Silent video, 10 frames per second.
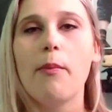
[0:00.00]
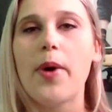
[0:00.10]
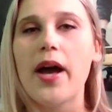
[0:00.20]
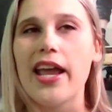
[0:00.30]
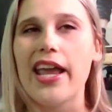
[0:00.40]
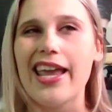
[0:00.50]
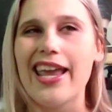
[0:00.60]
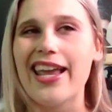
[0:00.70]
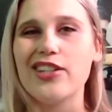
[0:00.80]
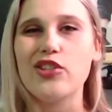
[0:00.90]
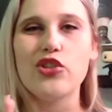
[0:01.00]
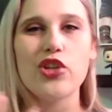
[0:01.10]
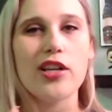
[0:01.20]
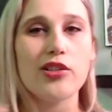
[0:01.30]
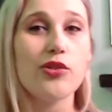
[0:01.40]
But it
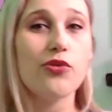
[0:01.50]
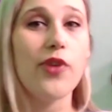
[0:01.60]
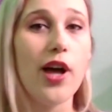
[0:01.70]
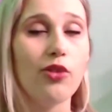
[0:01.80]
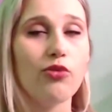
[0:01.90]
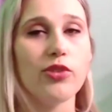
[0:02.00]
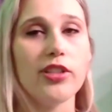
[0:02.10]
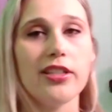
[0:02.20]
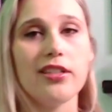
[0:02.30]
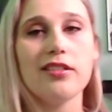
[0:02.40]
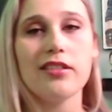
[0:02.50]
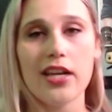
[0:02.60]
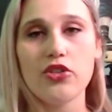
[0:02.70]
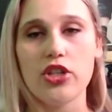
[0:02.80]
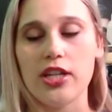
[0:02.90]
just felt really
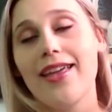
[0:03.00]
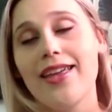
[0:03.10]
sketchy.